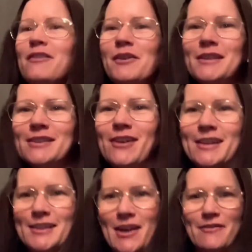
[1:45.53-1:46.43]
I decided
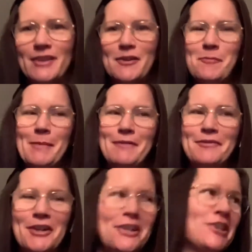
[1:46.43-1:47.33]
to go for a little
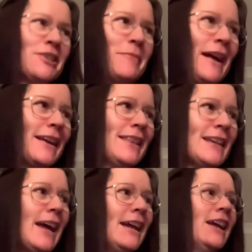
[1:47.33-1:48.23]
malfunction back in the
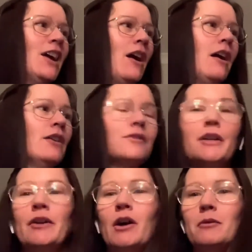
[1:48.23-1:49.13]
day.
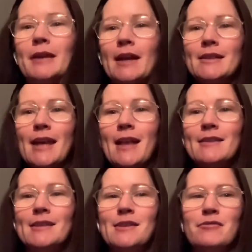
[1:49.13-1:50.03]
So I will get
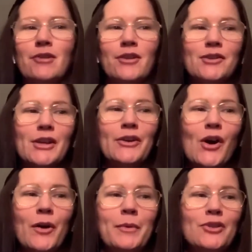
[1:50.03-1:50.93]
tenses wrong. So
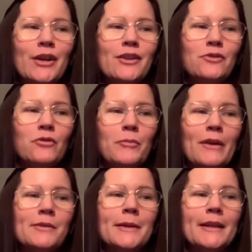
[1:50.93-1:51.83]
I'll be trying to talk about
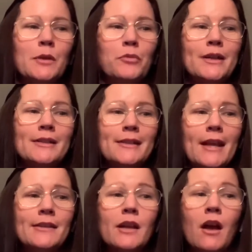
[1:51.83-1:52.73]
something in the present
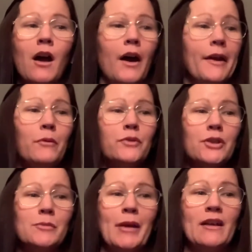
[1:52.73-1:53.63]
tense and I will
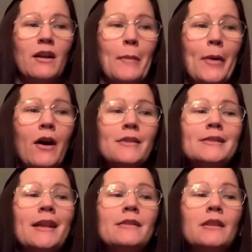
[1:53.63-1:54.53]
just pick up a past
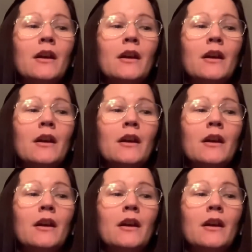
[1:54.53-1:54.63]
tense.